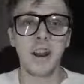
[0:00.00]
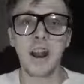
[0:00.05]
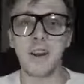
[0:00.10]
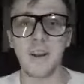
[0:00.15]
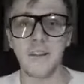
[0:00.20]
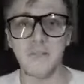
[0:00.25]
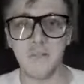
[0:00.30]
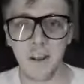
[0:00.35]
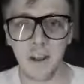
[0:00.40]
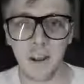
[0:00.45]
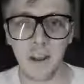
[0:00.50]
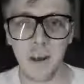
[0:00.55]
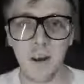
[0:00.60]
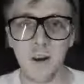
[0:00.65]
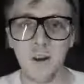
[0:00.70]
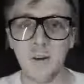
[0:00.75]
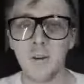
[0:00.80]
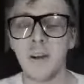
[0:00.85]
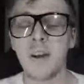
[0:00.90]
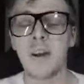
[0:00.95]
out a
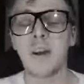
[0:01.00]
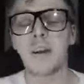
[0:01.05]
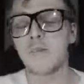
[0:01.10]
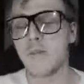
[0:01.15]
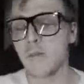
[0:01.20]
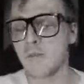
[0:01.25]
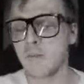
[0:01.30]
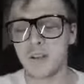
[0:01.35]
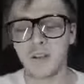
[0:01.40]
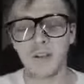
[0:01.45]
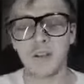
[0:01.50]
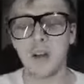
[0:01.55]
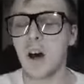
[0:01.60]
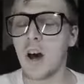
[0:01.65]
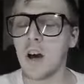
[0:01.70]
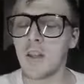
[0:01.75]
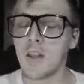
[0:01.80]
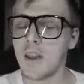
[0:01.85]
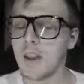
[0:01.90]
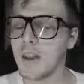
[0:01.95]
video from the
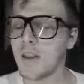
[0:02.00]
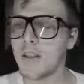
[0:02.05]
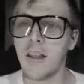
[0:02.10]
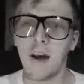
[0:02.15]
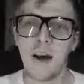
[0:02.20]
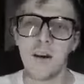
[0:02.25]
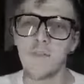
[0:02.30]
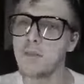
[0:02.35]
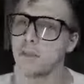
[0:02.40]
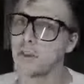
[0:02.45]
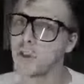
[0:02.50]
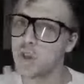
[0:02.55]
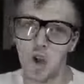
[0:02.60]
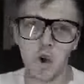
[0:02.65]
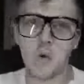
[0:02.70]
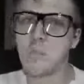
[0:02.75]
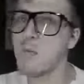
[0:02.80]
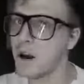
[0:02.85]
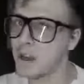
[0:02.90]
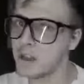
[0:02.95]
song that he loved
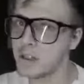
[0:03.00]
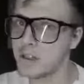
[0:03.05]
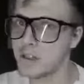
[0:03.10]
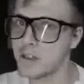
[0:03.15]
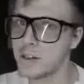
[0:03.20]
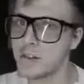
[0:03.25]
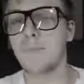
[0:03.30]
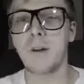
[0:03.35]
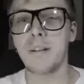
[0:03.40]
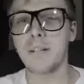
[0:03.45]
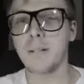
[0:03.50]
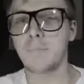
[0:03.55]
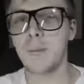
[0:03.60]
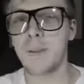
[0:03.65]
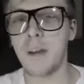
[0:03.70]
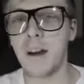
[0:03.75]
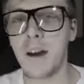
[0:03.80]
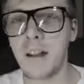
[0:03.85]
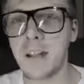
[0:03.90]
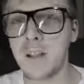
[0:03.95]
so much. But to
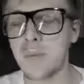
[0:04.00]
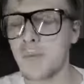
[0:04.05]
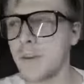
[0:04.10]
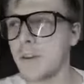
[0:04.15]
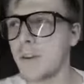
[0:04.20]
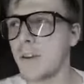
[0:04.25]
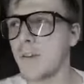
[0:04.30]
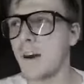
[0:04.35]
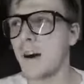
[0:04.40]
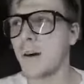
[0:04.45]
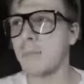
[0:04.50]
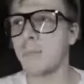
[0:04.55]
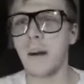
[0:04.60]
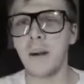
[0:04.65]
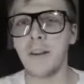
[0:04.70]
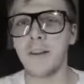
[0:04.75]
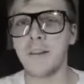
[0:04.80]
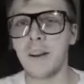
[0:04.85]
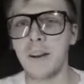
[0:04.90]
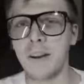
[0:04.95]
be honest with you, I'm
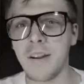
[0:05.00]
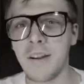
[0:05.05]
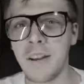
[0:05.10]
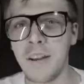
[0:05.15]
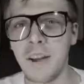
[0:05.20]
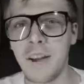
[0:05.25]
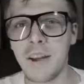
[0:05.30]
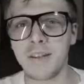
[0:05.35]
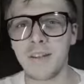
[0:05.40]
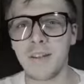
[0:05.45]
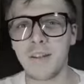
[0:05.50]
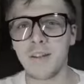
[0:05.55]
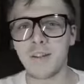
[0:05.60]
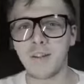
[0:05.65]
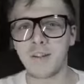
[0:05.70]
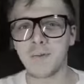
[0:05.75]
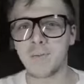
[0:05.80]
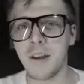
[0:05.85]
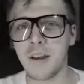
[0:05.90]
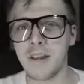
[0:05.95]
not nearly as
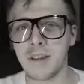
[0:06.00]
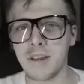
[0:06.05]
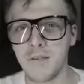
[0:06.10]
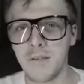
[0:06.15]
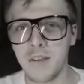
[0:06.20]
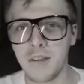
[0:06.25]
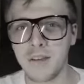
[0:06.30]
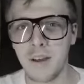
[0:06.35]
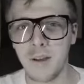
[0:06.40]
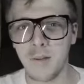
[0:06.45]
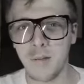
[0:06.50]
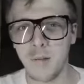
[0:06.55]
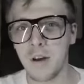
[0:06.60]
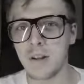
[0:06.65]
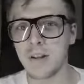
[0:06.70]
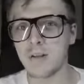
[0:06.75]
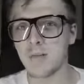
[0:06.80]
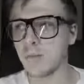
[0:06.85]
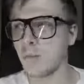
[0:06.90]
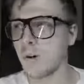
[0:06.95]
introspective as I
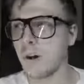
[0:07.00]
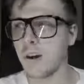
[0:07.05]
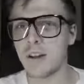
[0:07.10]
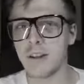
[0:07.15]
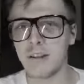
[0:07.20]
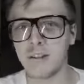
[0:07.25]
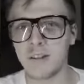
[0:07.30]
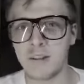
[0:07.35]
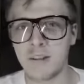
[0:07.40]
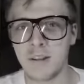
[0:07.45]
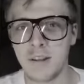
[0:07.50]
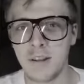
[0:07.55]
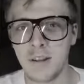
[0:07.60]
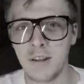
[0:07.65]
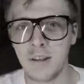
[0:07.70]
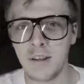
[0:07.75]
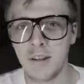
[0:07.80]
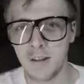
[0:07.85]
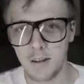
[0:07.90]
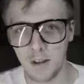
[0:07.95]
once was.
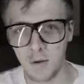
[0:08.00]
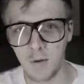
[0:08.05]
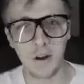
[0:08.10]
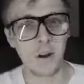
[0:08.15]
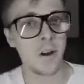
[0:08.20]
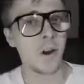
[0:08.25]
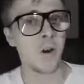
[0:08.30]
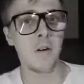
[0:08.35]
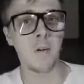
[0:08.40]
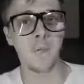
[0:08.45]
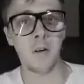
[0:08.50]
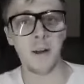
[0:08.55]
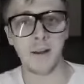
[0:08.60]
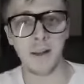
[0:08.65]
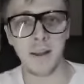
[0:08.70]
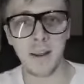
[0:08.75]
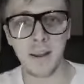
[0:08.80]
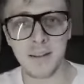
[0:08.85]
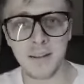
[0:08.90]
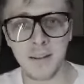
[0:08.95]
You want to know what my
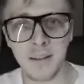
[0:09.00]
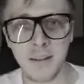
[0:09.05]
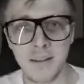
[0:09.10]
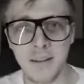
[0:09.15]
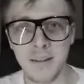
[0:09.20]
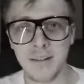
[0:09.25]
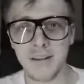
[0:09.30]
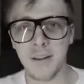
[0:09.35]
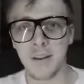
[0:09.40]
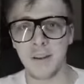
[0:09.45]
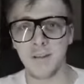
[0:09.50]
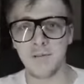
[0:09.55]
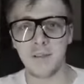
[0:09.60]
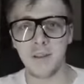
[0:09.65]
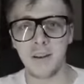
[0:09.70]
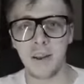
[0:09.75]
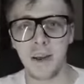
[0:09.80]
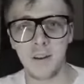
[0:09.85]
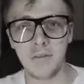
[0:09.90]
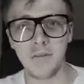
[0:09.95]
day has consisted of
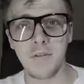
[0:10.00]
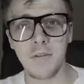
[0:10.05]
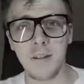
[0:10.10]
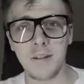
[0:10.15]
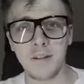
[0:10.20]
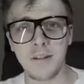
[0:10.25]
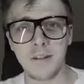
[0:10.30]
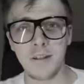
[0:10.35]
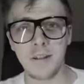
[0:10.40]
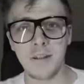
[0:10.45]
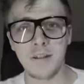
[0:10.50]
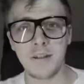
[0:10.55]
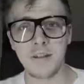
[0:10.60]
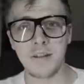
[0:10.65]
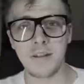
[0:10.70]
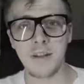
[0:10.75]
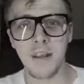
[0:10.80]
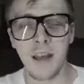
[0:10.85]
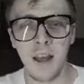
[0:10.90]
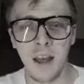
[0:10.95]
today, for
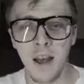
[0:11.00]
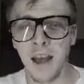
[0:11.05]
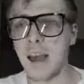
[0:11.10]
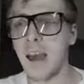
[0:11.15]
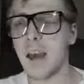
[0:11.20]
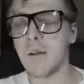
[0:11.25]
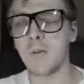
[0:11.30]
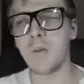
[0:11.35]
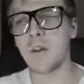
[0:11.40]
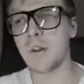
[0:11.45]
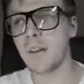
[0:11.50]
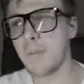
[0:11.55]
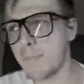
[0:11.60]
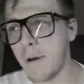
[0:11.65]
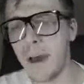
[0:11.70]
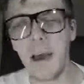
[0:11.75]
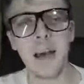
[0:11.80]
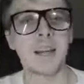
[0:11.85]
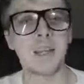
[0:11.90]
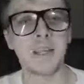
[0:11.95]
instance? I had really
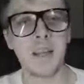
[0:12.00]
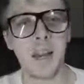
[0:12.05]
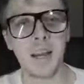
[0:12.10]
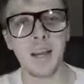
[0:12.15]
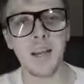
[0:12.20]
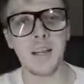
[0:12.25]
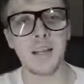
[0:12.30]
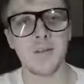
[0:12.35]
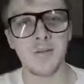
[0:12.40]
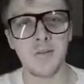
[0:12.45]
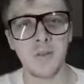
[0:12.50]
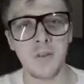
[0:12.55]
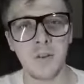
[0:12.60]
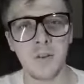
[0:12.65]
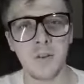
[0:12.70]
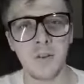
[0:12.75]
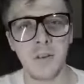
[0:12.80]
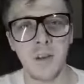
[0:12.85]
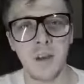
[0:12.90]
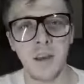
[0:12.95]
bad Chinese
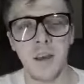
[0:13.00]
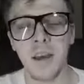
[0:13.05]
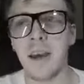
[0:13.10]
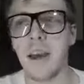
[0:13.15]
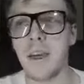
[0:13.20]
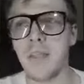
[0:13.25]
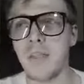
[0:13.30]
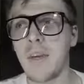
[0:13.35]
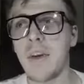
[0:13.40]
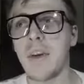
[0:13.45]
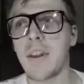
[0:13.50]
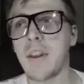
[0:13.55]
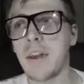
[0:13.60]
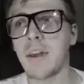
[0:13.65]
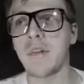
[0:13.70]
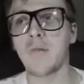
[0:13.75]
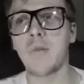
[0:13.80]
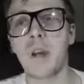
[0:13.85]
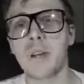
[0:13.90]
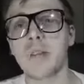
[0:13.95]
food, and then
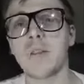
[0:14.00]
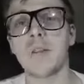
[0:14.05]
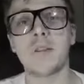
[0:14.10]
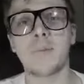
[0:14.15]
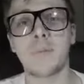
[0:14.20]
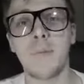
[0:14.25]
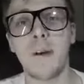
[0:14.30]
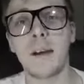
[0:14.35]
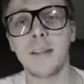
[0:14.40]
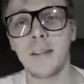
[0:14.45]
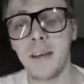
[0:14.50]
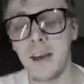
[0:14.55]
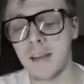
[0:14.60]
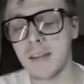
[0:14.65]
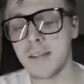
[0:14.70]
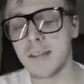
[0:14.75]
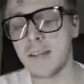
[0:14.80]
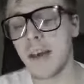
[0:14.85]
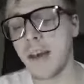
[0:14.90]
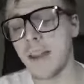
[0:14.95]
in retrospect, I
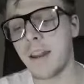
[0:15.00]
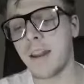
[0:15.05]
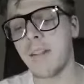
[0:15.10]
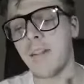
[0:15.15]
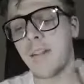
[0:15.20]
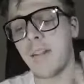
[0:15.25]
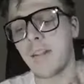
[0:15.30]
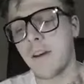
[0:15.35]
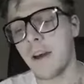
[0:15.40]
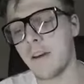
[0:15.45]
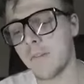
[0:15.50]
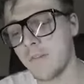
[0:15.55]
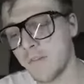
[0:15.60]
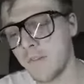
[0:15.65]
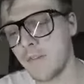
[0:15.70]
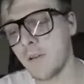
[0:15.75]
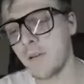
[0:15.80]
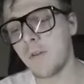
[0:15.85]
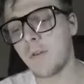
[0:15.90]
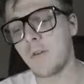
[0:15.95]
decided that that
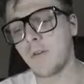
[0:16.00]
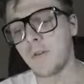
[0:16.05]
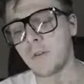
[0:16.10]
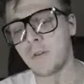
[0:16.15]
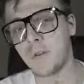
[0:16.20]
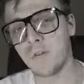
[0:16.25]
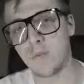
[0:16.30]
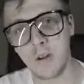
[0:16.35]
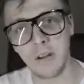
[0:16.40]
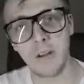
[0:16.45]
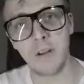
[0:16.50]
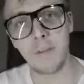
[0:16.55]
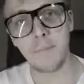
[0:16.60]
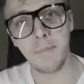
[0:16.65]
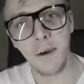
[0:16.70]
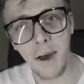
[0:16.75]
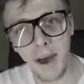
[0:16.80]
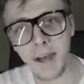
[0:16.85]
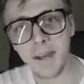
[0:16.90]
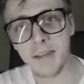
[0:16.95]
food was a really
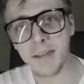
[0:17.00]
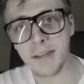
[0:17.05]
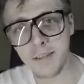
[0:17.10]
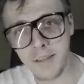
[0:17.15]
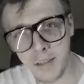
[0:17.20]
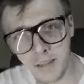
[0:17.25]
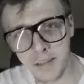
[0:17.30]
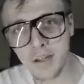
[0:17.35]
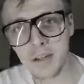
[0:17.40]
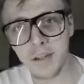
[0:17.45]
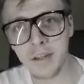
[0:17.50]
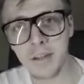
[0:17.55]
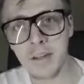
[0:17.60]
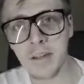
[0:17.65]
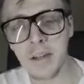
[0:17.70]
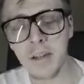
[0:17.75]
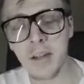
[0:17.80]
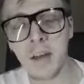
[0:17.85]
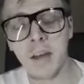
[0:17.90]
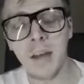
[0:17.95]
bad decision.
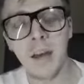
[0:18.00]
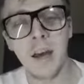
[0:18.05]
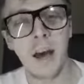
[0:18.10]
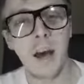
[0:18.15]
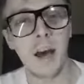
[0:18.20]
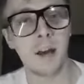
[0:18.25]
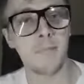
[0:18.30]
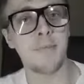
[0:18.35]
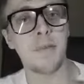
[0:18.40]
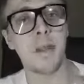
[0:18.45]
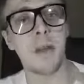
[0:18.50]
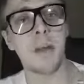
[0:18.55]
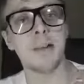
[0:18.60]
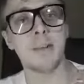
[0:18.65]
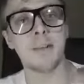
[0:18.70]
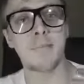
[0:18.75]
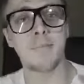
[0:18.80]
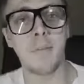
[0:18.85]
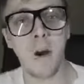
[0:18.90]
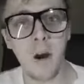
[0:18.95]
I played
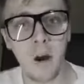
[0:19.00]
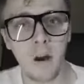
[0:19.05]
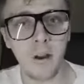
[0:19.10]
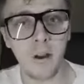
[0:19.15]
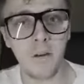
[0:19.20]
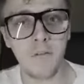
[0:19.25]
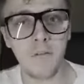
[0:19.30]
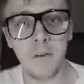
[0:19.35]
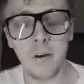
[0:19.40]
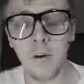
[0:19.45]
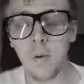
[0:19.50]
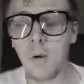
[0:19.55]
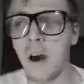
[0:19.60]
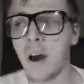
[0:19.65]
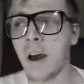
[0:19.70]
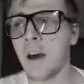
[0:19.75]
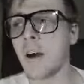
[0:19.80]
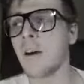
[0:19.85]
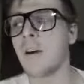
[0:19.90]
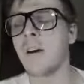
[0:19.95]
some Mario for a
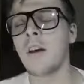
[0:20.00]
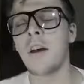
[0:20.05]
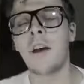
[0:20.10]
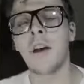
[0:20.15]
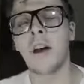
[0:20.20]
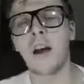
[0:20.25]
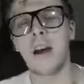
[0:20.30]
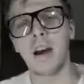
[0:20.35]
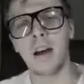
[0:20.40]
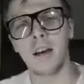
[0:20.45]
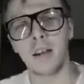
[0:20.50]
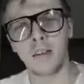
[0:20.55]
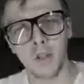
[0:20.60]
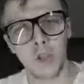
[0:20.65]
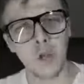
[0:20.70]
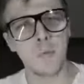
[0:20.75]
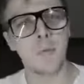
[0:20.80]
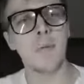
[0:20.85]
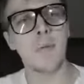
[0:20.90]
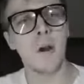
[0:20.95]
while.
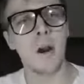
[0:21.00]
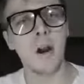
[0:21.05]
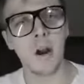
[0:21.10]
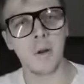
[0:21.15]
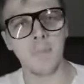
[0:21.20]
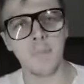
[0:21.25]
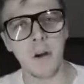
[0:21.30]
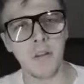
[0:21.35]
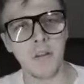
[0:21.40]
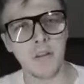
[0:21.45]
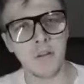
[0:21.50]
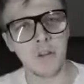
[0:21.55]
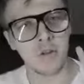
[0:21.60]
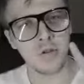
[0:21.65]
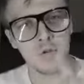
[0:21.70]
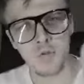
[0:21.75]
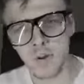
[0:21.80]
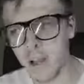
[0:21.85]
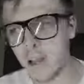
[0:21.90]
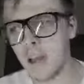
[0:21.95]
Super Mario Bros.
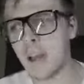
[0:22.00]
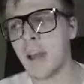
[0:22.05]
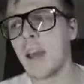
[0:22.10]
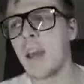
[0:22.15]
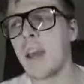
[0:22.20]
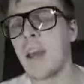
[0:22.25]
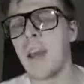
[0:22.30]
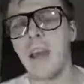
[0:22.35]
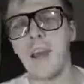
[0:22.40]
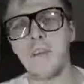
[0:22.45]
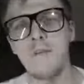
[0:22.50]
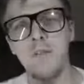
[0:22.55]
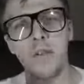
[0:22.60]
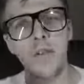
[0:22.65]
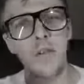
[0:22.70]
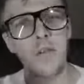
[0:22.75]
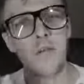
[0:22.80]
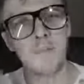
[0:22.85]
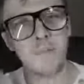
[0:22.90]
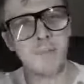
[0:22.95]
3, if
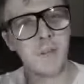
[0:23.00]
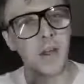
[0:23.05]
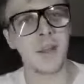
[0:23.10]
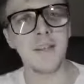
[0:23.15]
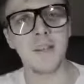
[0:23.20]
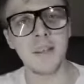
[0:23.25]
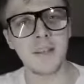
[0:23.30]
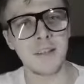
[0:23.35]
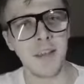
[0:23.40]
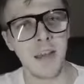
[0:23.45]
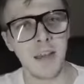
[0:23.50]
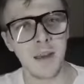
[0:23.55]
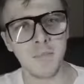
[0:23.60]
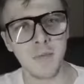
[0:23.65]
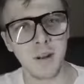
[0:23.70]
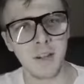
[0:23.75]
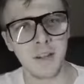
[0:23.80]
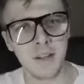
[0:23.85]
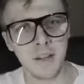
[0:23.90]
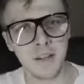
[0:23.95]
you've played this game
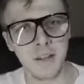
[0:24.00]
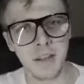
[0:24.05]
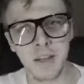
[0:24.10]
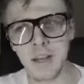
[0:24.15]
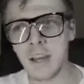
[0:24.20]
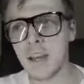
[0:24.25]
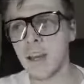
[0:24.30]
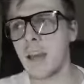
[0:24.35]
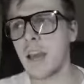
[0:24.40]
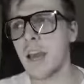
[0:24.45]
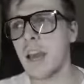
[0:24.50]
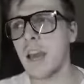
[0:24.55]
recently,